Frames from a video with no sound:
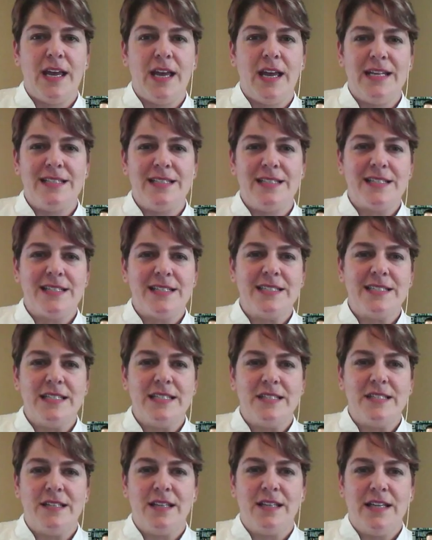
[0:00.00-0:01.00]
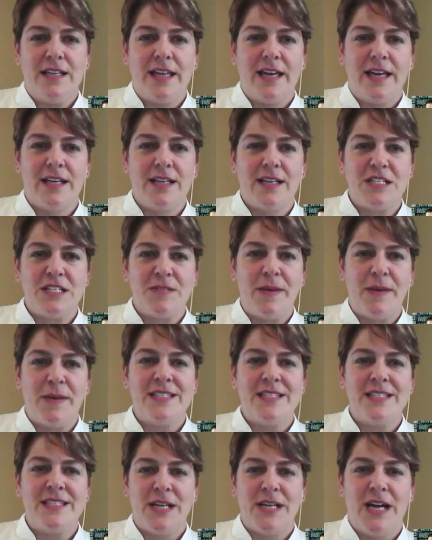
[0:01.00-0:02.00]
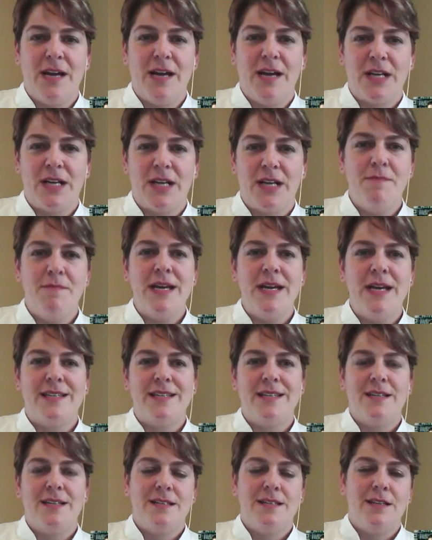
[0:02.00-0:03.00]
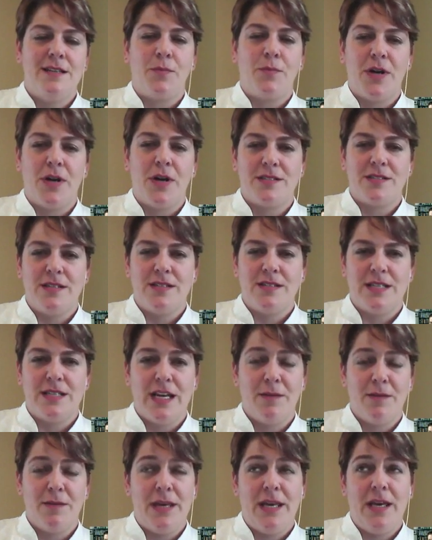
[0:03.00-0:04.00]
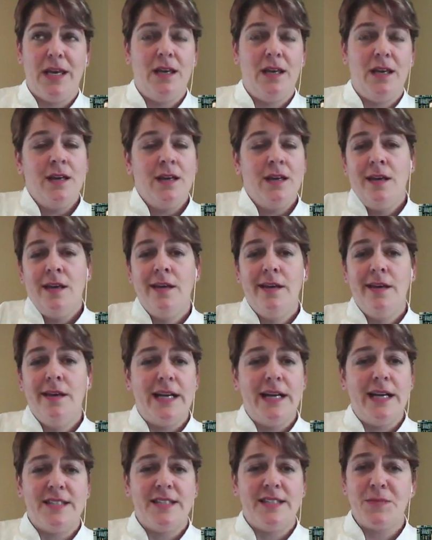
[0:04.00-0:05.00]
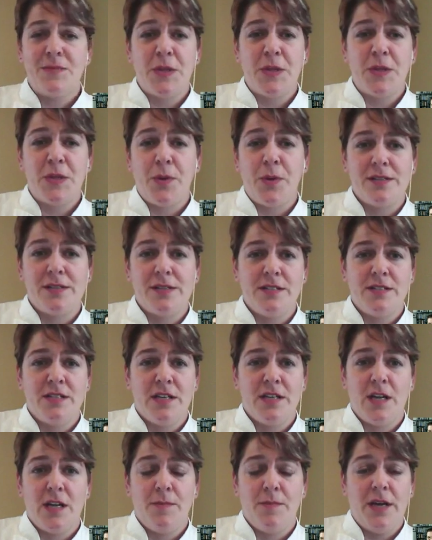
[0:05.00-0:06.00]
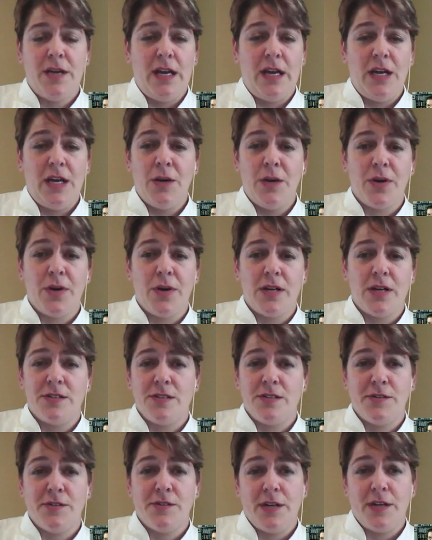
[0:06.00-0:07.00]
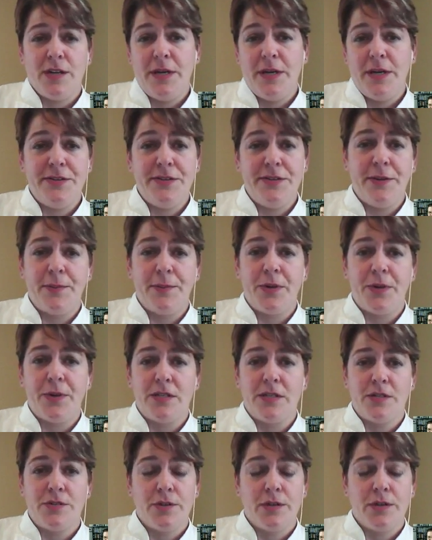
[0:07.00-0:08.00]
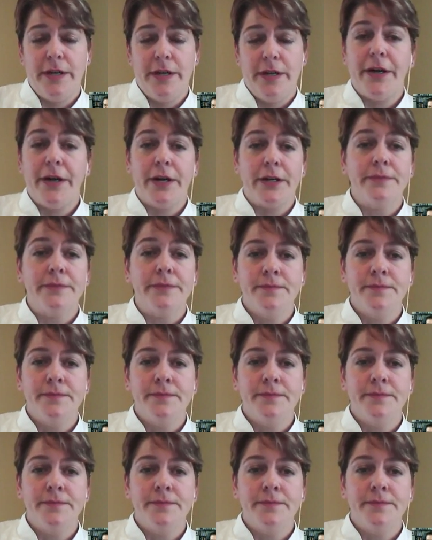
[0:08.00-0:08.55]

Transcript: that it's consistently, like, spend some time, commit to the process. And it could be a 6-month process, it could be a year process, or it could be a 2-year process or longer.